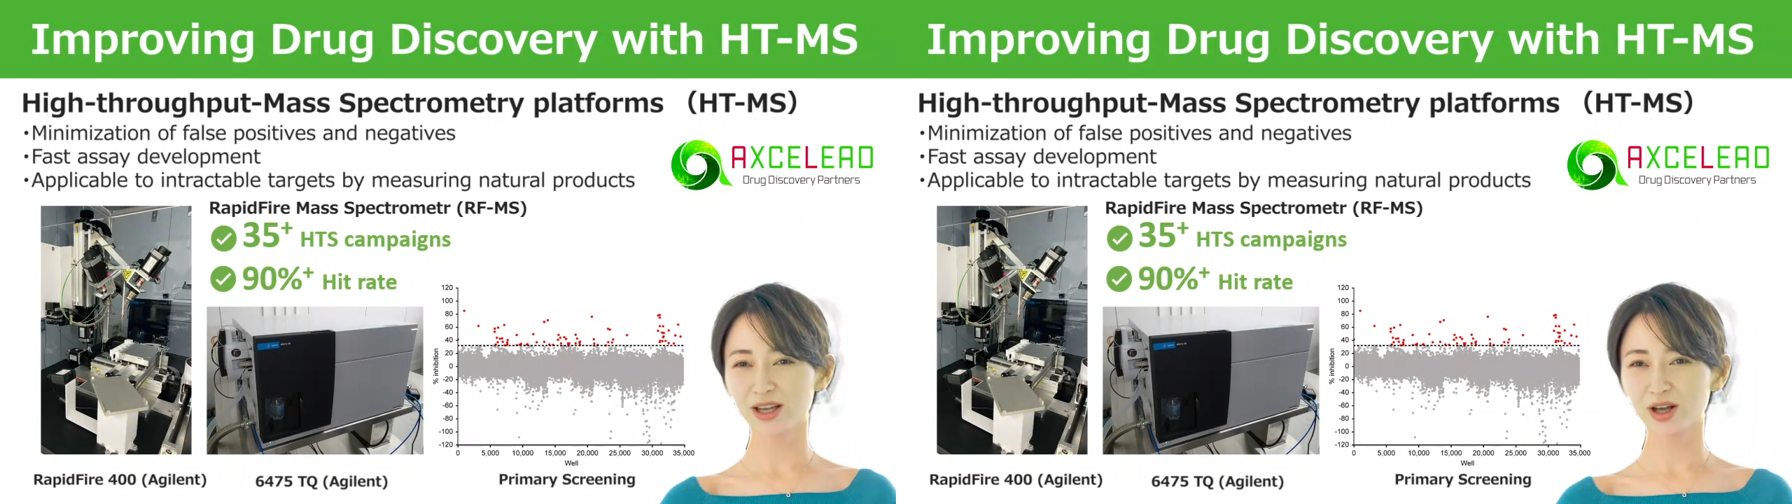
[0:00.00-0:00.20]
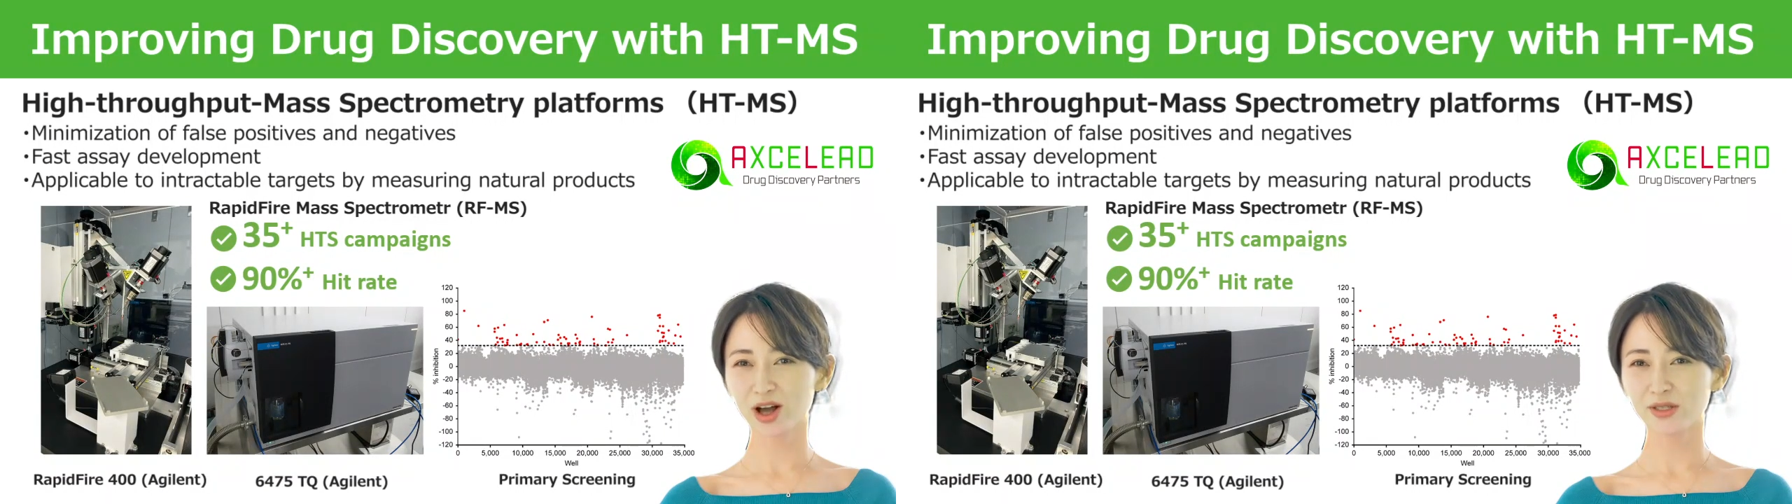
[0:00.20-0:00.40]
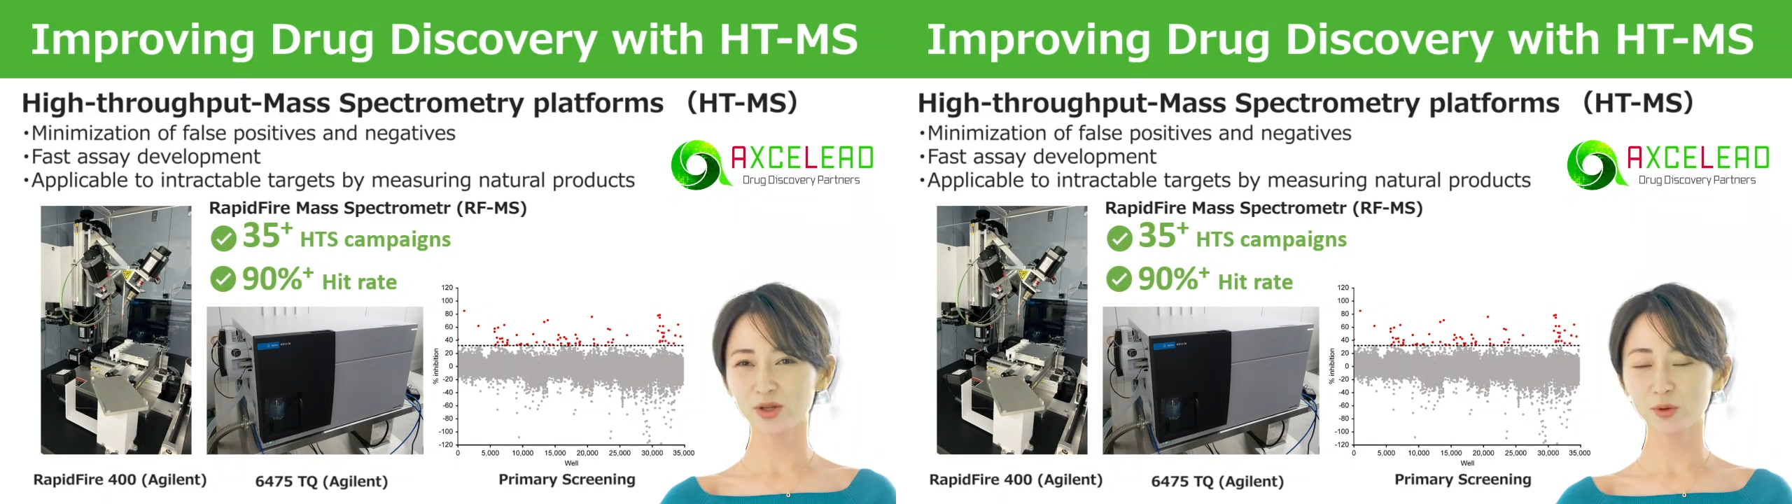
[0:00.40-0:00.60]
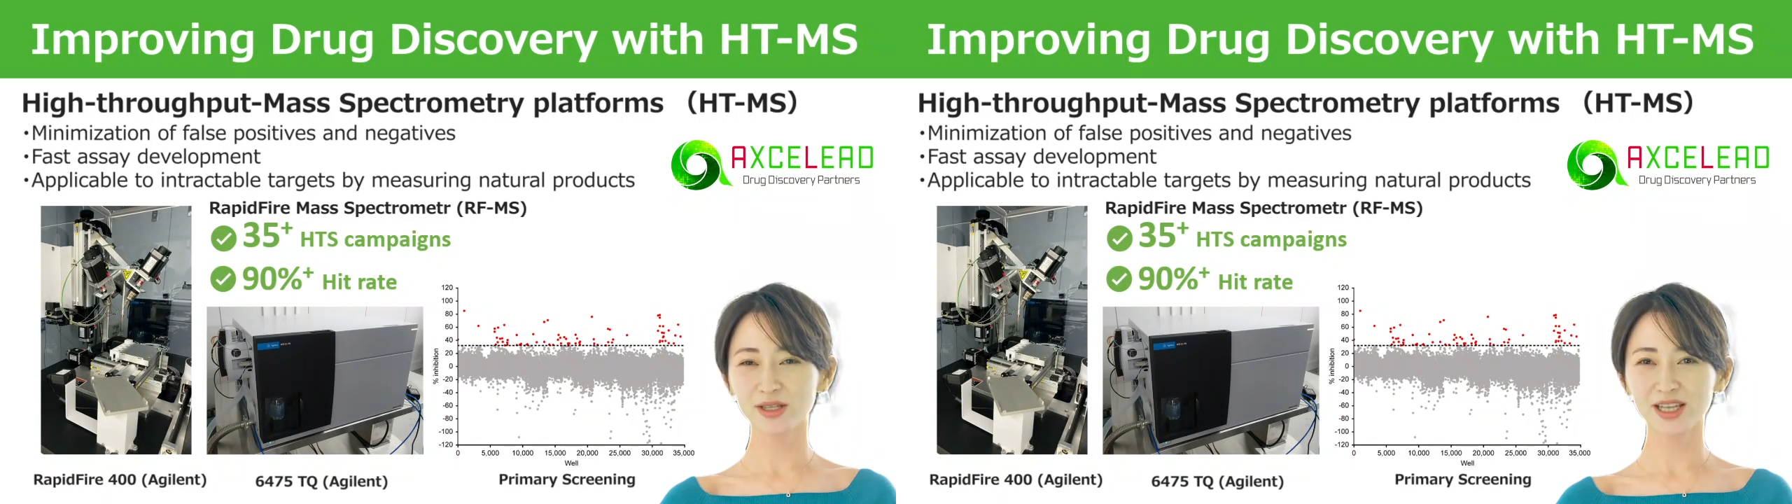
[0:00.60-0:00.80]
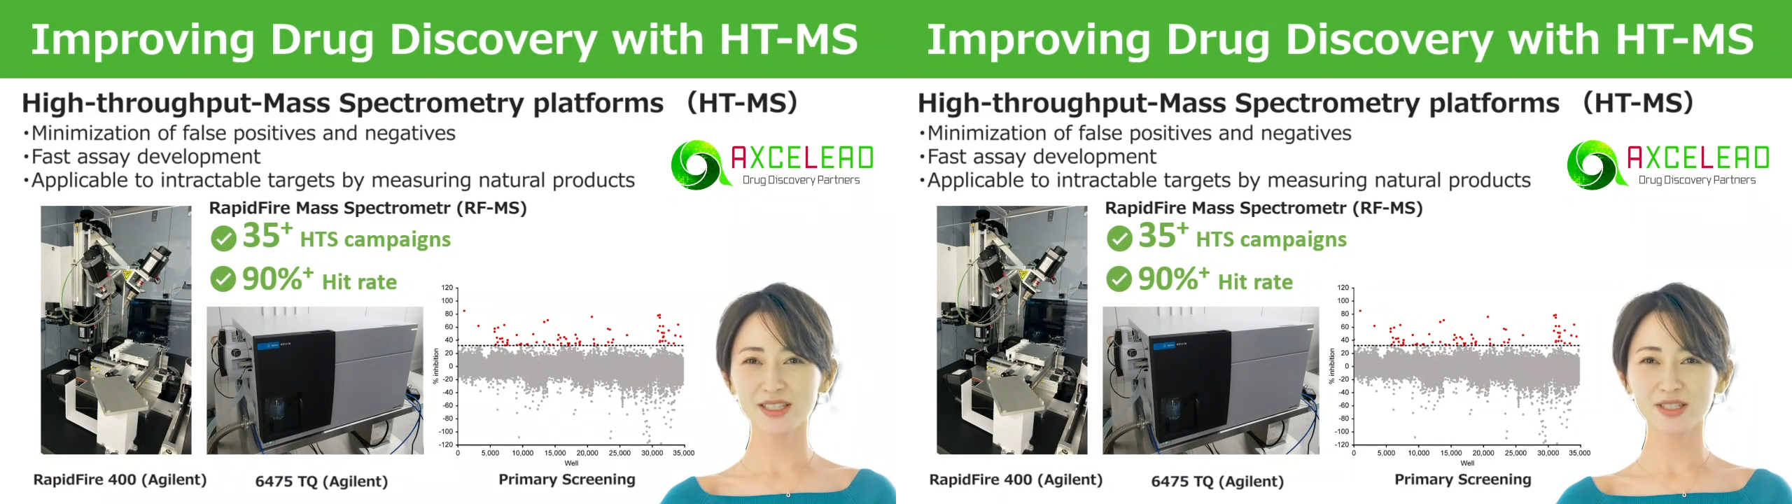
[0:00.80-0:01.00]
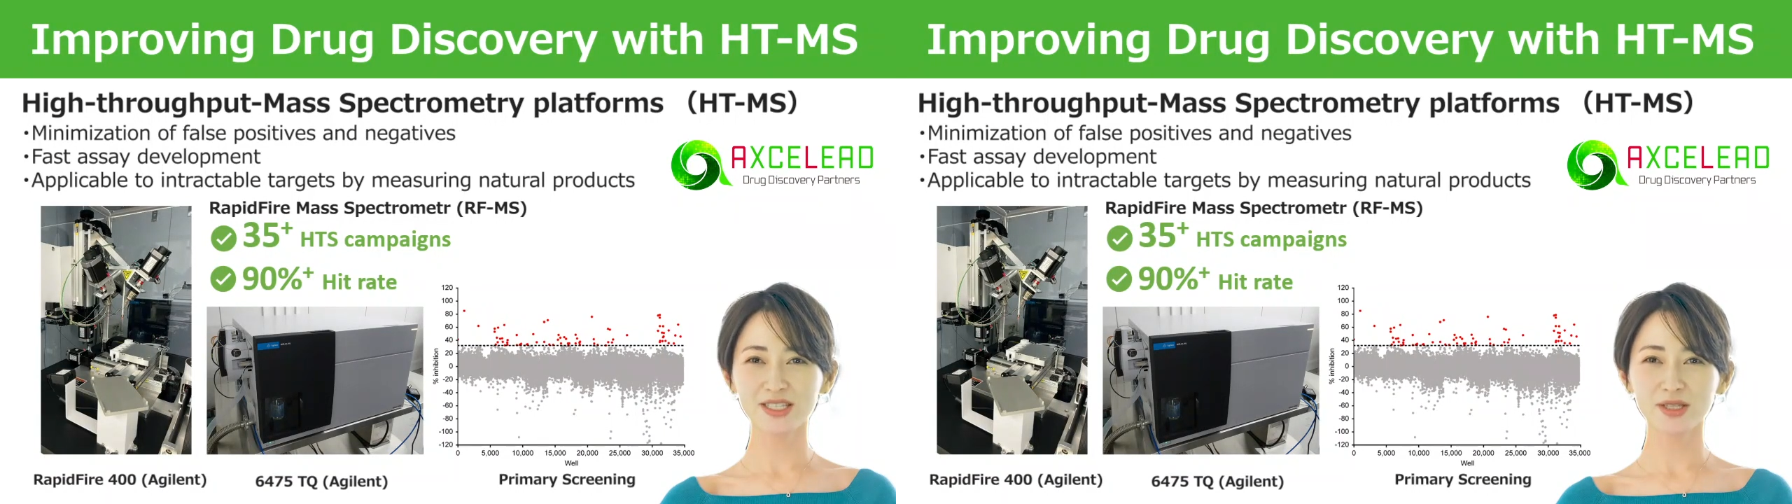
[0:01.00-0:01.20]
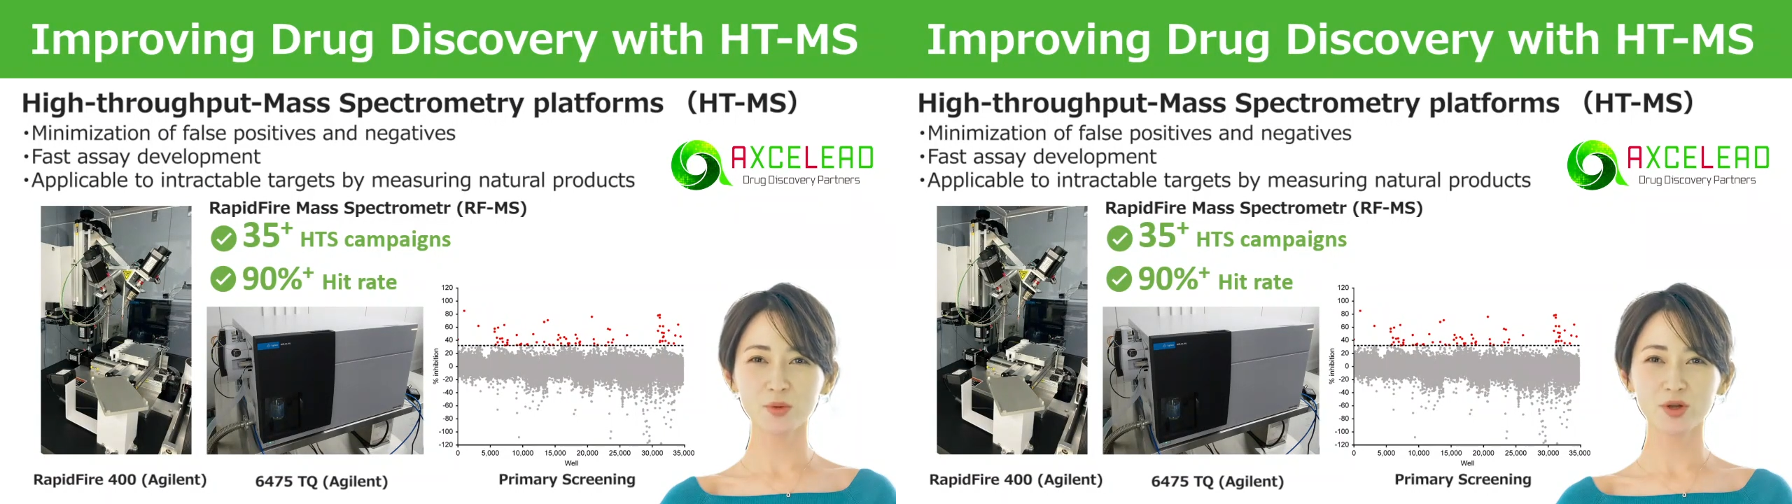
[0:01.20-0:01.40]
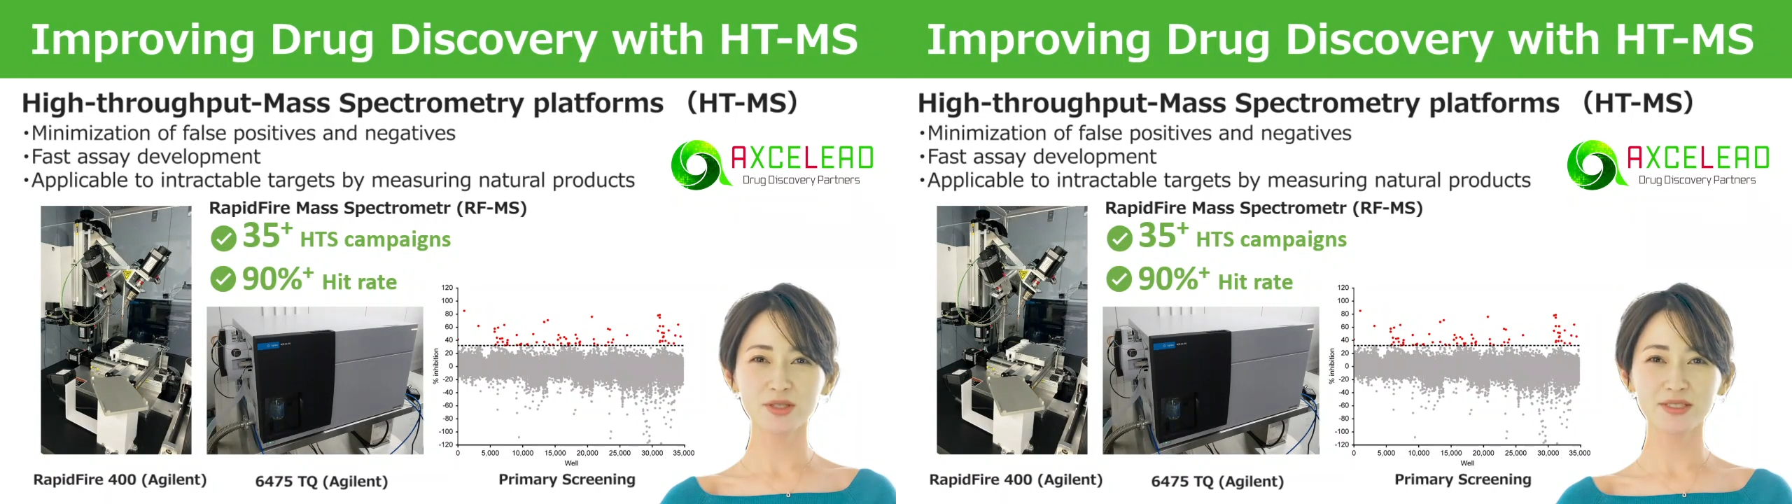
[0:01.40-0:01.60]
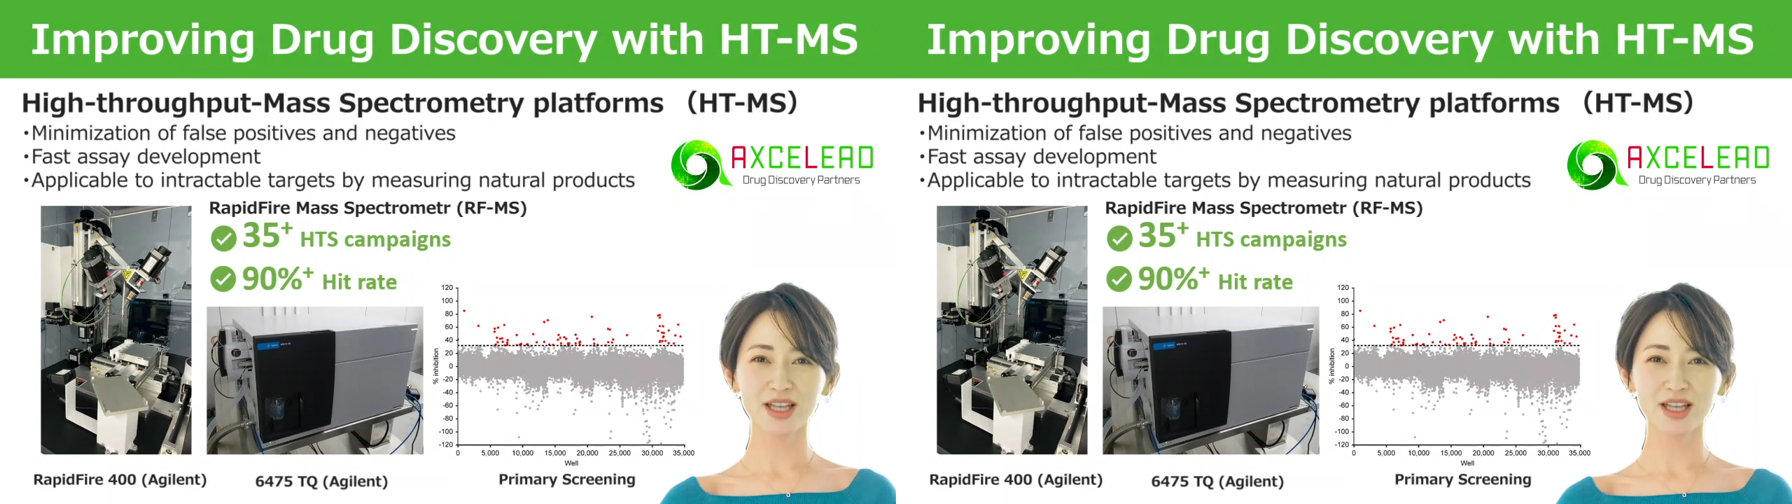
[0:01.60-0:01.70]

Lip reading: and consequently achieved a more than